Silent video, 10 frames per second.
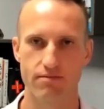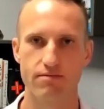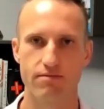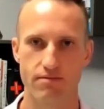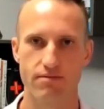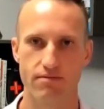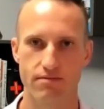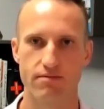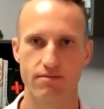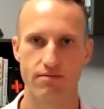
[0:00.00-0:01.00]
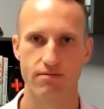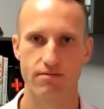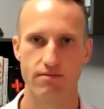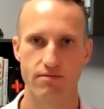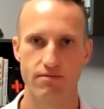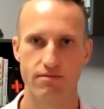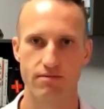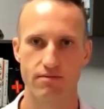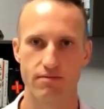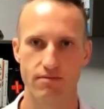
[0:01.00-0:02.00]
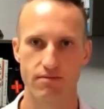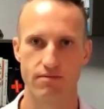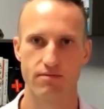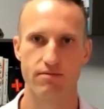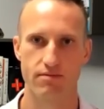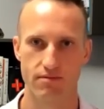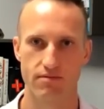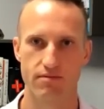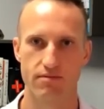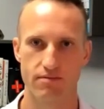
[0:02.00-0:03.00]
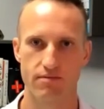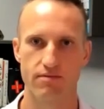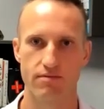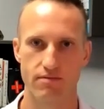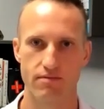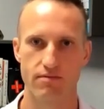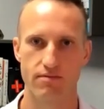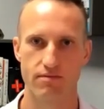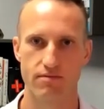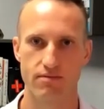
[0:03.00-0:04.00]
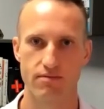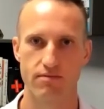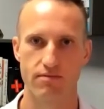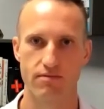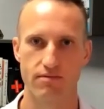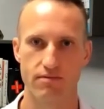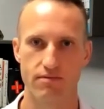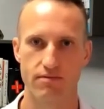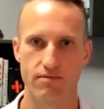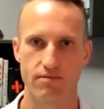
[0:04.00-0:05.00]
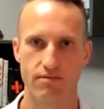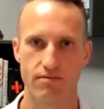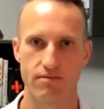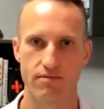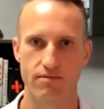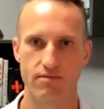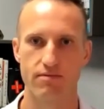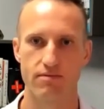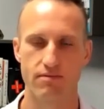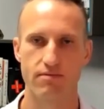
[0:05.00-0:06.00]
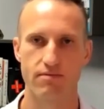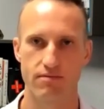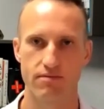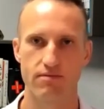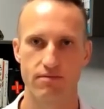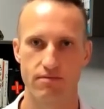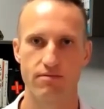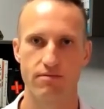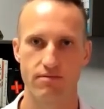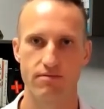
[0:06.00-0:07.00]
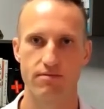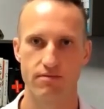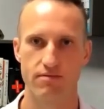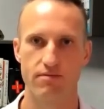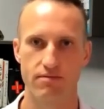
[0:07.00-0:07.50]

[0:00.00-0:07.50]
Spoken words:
This person isn't speaking.